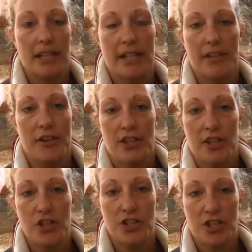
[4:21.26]
anything.
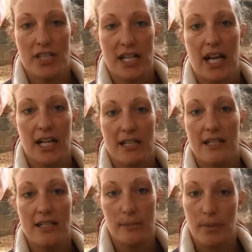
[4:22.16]
She just has
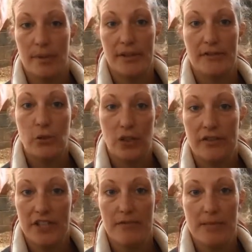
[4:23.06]
a supplement for her
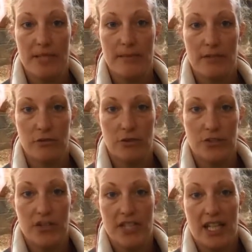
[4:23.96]
vitamins and minerals
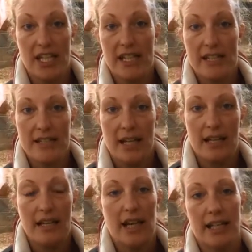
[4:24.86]
for her daily
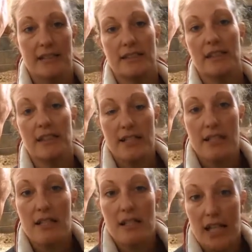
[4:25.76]
intake, and the
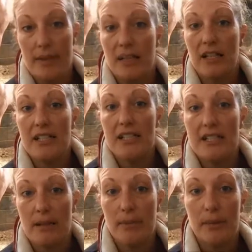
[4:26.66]
laminitis
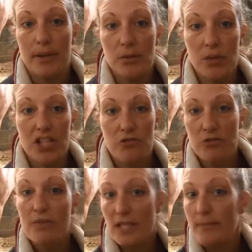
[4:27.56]
supplement, which
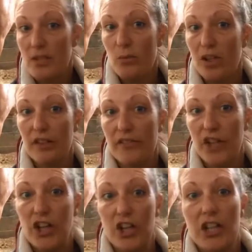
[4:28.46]
seems to work for
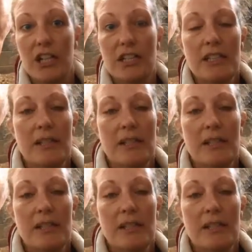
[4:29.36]
her.